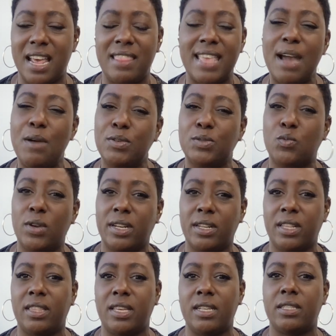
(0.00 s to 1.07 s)
And that was one of
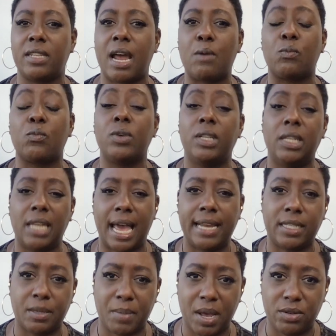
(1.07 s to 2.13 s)
the things that I really
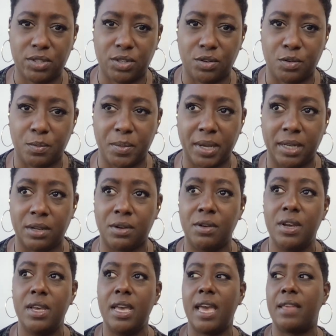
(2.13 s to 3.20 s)
liked about Sono Bello.
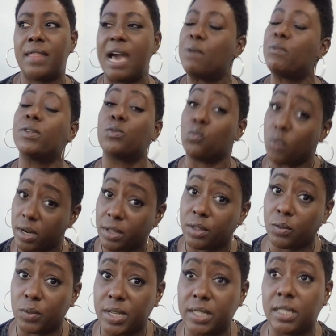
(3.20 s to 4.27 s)
And that was one of
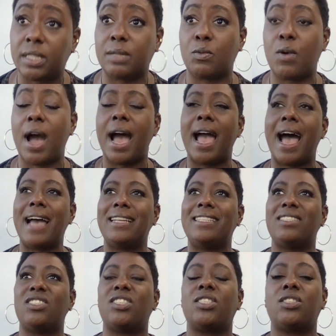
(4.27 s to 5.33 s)
the reasons why I
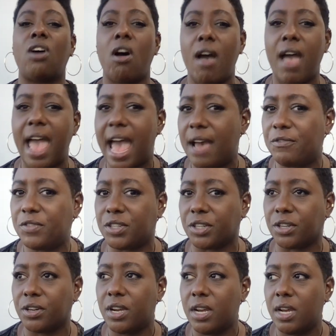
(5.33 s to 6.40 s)
sought
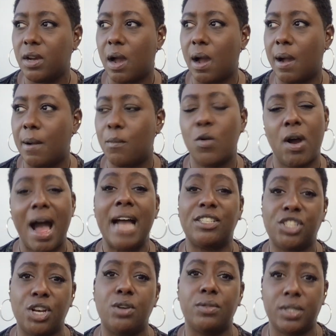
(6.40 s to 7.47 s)
after, I
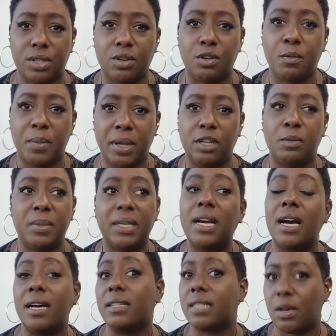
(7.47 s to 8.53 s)
chose Sono Bello,
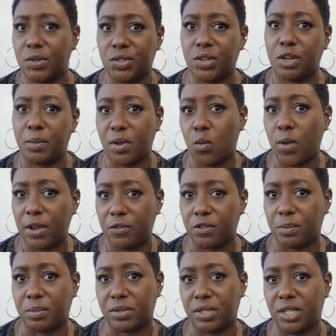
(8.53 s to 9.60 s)
because I was going to be awake for
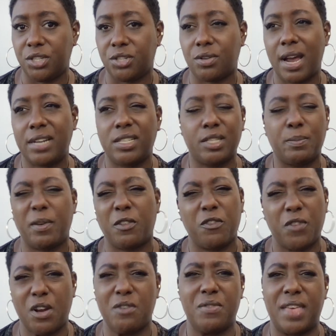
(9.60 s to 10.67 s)
the procedure. I just
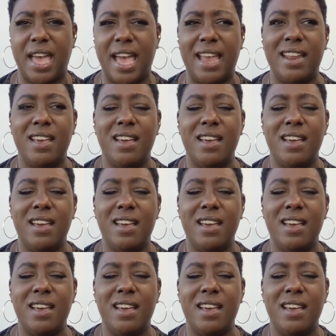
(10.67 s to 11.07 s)
prefer that.